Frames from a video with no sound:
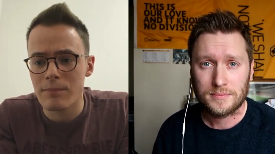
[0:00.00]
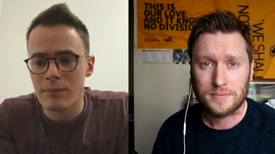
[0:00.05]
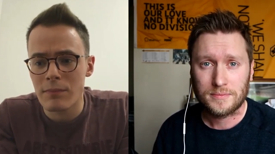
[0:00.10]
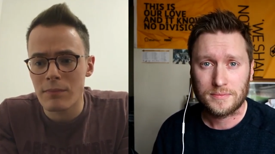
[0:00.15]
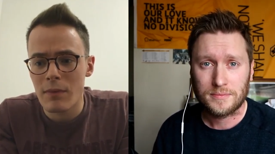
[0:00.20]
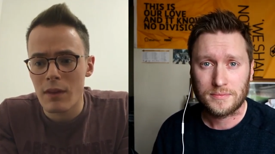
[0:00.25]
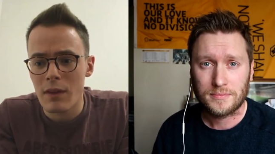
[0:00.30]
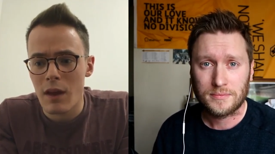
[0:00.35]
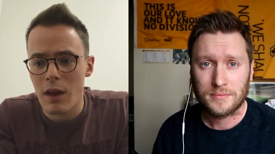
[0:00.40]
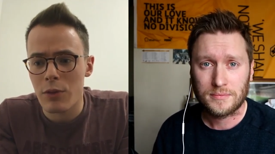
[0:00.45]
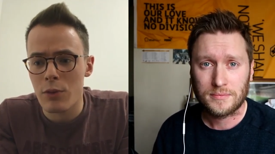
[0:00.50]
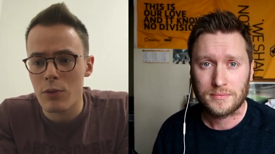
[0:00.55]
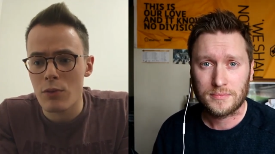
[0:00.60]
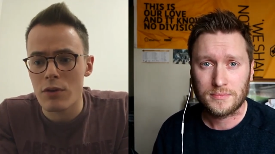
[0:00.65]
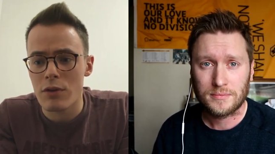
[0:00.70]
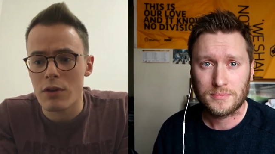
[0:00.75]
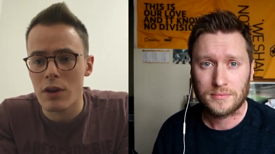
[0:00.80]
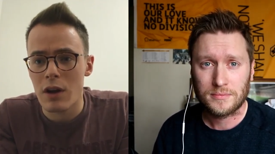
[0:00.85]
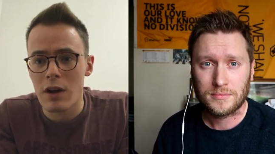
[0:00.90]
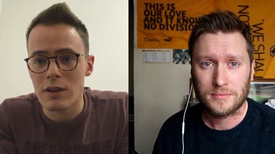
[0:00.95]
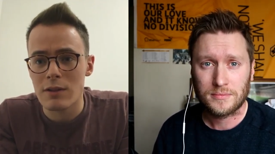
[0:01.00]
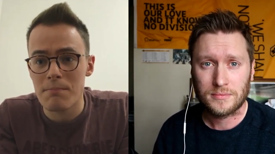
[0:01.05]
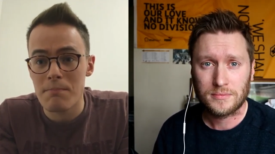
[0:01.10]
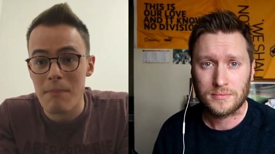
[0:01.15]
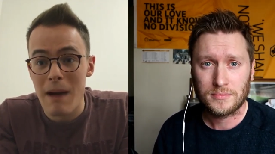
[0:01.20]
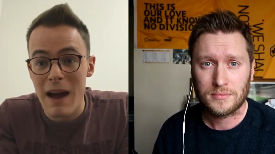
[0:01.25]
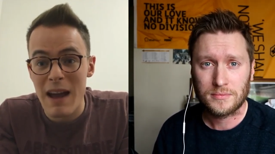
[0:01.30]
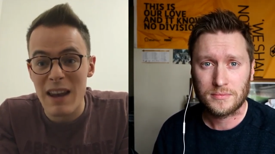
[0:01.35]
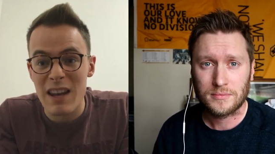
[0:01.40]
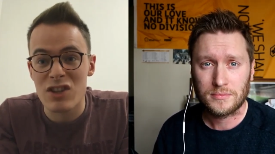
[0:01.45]
Speaker 1: um, I thought you
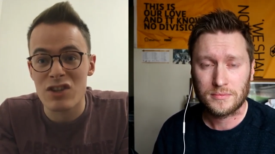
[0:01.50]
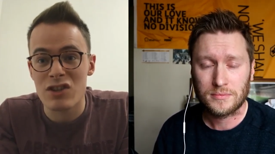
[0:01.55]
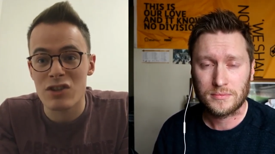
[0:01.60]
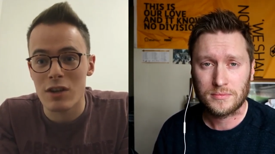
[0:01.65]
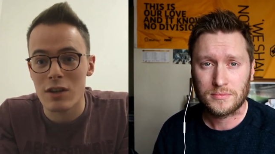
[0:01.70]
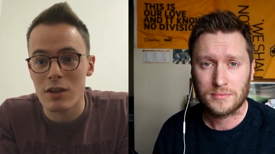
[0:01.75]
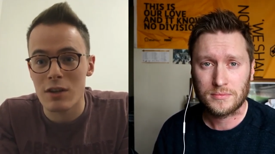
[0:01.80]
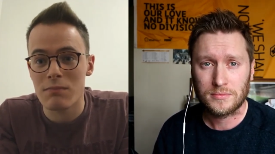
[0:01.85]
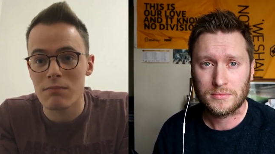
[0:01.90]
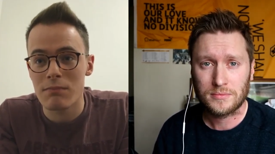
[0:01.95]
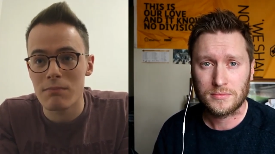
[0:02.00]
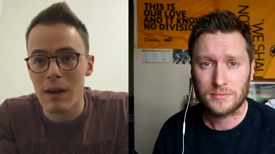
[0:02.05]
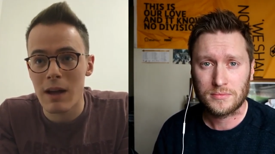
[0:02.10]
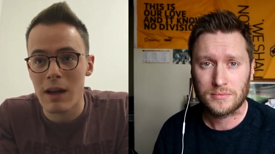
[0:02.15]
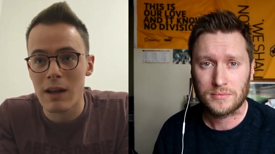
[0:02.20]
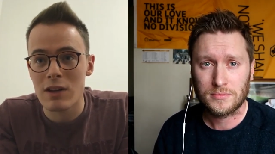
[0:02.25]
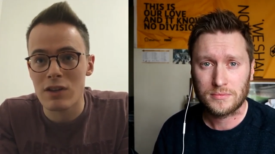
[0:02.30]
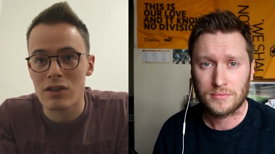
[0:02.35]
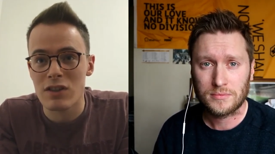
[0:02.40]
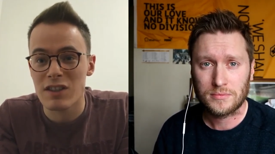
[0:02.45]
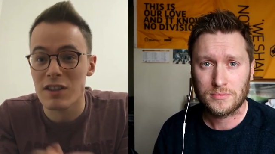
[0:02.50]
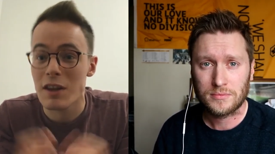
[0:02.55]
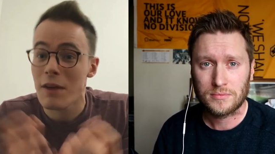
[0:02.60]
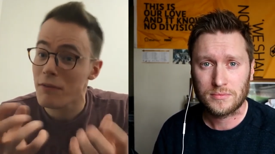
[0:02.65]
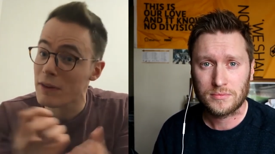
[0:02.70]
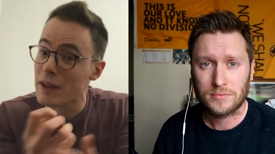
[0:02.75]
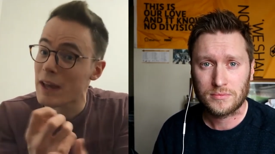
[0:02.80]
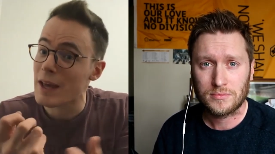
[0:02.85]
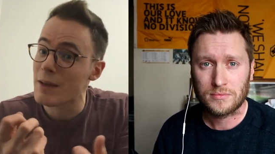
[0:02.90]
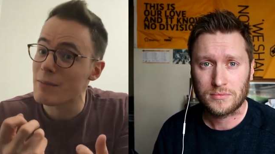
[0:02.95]
guys managed to
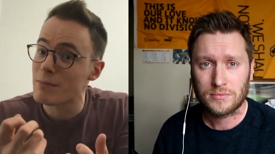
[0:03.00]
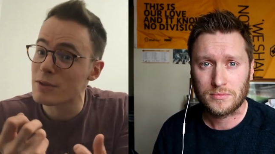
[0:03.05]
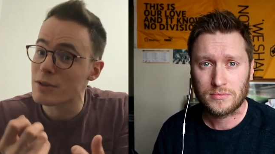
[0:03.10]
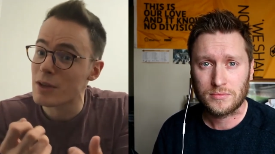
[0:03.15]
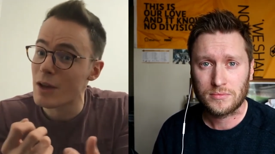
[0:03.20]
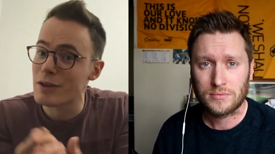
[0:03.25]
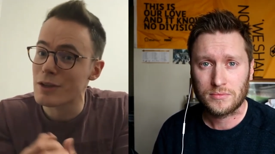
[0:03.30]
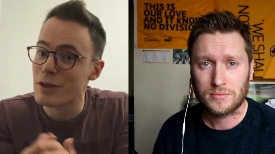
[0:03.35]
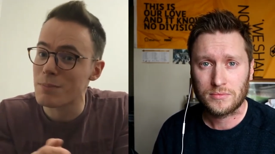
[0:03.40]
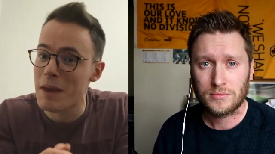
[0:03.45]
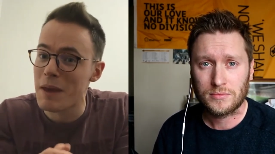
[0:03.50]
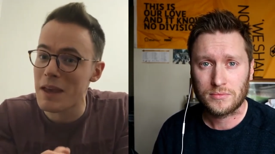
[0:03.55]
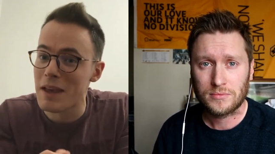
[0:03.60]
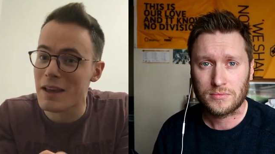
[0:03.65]
manage to suffocate him, so to